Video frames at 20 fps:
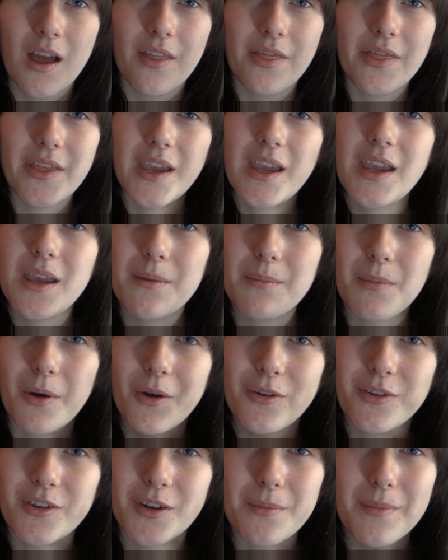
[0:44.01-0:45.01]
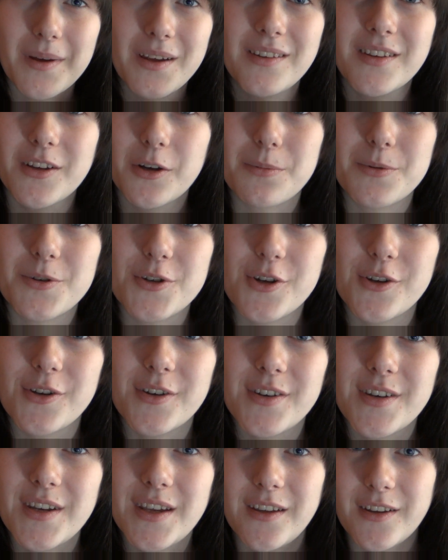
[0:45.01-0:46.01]
the most amazing
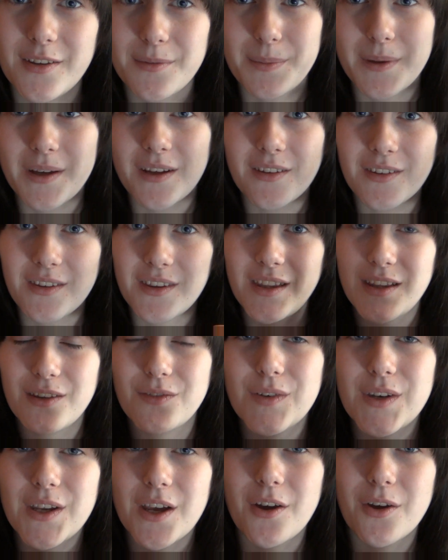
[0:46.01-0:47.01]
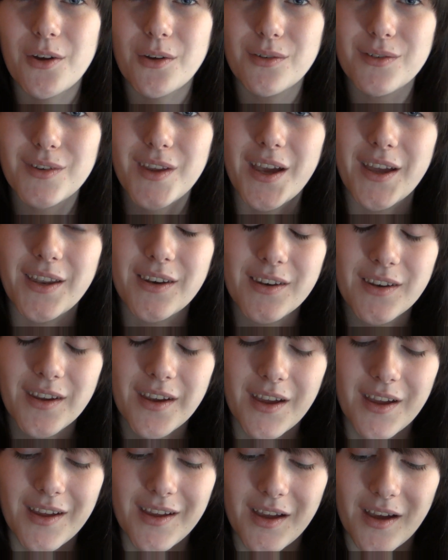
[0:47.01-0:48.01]
opportunities because of these videos, and
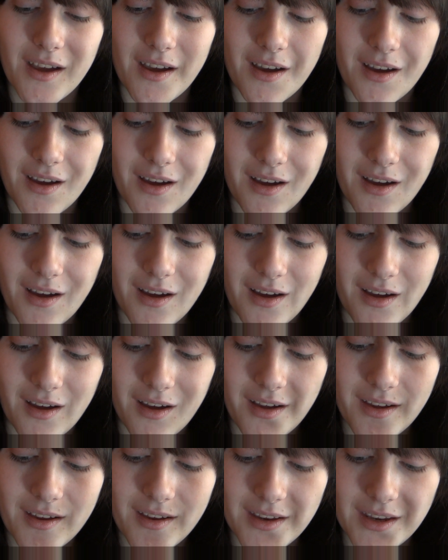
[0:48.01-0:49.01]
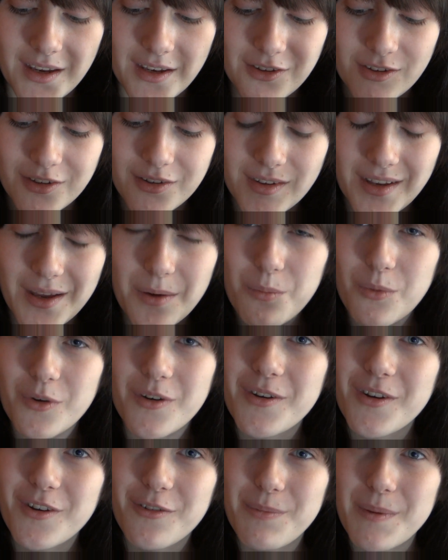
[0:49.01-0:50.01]
it just, it
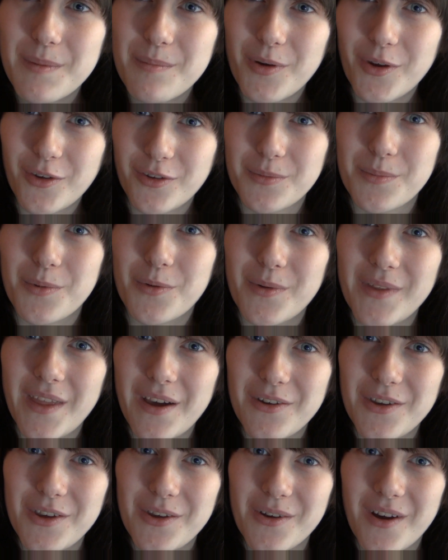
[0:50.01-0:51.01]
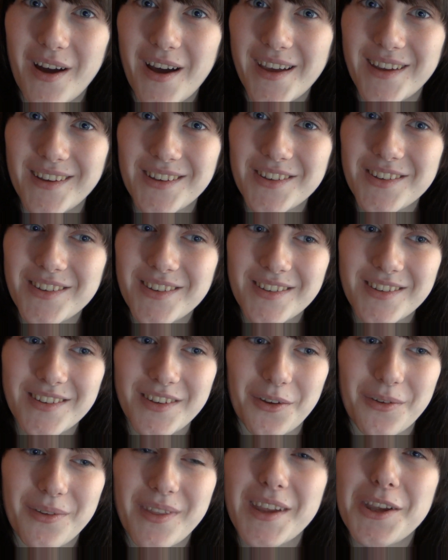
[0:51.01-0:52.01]
wouldn't have been possible without you guys,
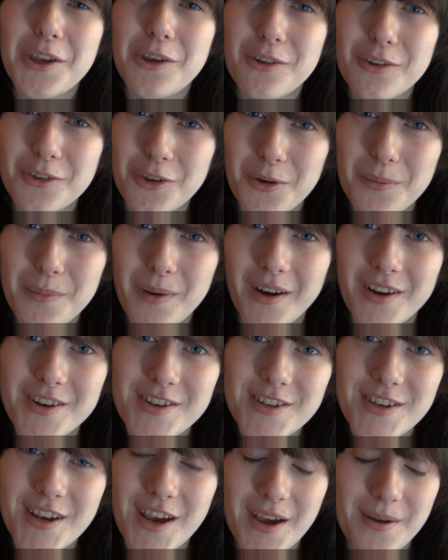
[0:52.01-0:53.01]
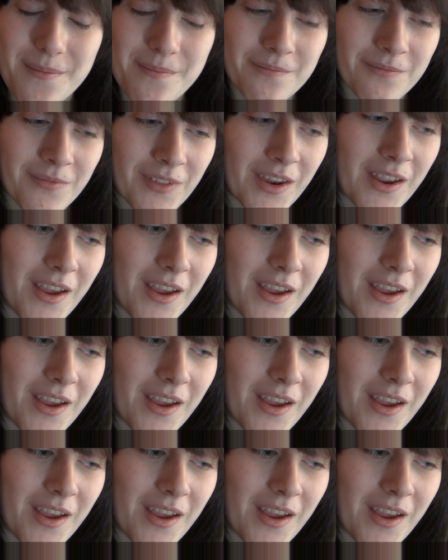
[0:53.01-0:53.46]
so thank you so much. Um,